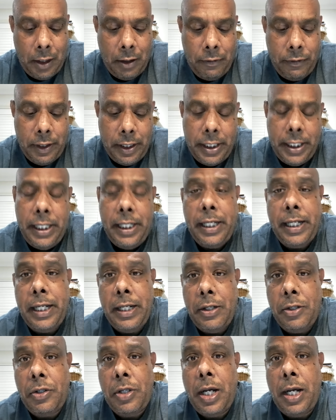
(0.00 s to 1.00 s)
Fatigue
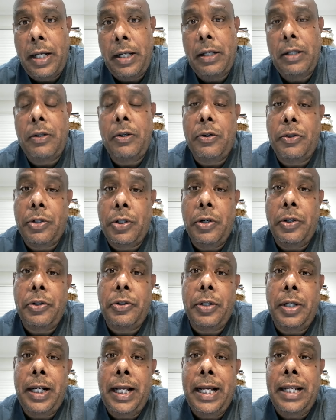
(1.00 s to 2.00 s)
and
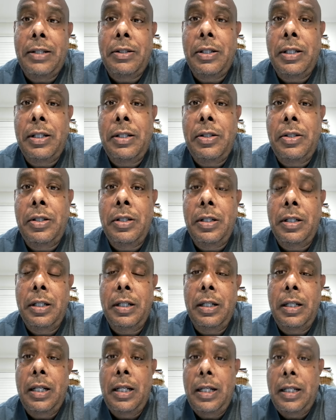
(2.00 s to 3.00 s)
psychosocial hazards.
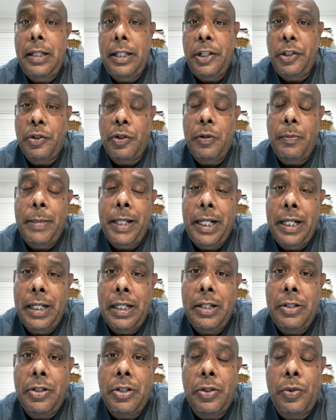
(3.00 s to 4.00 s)
This could be
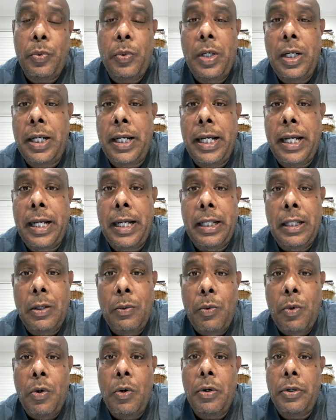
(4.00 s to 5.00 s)
nurses working in the
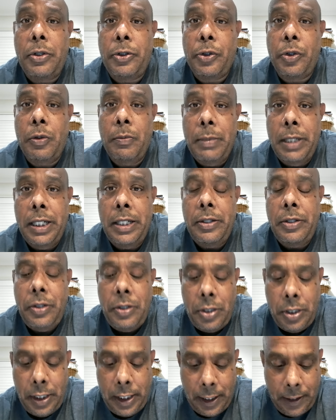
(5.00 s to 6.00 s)
wards or
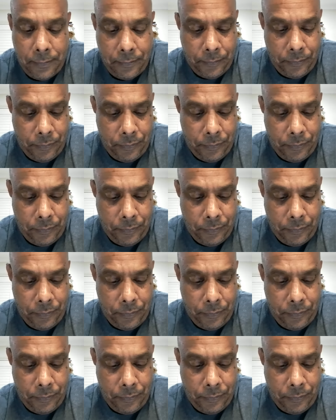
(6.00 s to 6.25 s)
emergency.